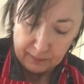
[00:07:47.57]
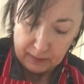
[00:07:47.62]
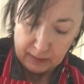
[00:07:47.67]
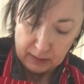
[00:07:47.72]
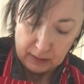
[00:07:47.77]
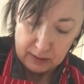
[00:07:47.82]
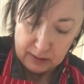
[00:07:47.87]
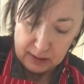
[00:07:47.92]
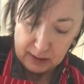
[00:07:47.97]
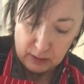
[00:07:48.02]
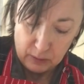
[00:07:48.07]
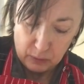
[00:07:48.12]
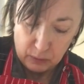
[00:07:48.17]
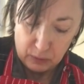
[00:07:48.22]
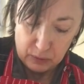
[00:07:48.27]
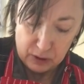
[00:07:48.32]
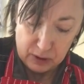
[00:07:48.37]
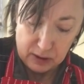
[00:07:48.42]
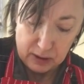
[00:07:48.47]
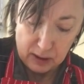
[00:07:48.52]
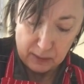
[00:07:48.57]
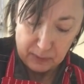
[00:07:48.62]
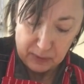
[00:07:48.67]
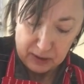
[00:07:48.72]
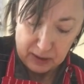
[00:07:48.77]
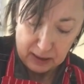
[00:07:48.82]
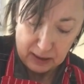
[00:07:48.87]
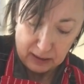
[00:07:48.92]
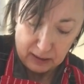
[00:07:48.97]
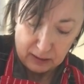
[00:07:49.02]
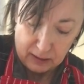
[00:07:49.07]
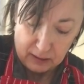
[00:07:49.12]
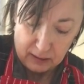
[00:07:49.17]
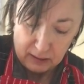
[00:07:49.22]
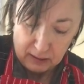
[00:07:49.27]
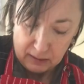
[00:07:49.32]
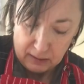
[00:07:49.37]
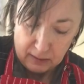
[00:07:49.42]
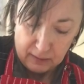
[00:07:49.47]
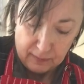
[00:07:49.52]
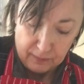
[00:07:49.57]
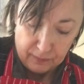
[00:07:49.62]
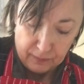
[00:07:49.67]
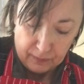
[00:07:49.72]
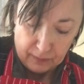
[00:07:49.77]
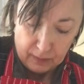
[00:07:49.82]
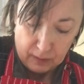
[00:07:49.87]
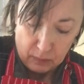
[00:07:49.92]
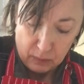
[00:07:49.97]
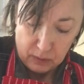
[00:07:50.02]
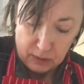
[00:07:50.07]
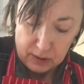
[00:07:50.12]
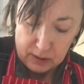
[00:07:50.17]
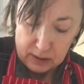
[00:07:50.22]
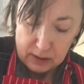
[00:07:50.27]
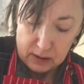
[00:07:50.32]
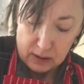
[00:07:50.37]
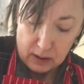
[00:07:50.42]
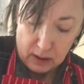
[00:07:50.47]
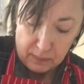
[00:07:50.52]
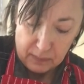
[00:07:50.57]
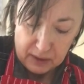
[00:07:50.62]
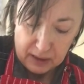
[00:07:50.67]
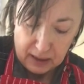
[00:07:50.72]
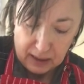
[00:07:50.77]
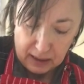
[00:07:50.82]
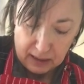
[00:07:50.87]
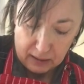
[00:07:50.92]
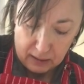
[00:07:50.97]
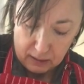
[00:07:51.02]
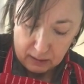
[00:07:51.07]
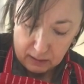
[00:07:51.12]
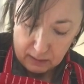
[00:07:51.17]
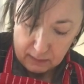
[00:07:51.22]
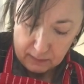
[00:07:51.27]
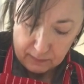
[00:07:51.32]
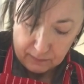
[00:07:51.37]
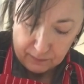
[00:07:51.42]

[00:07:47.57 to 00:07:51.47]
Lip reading: until it all just comes together. Once this has come together,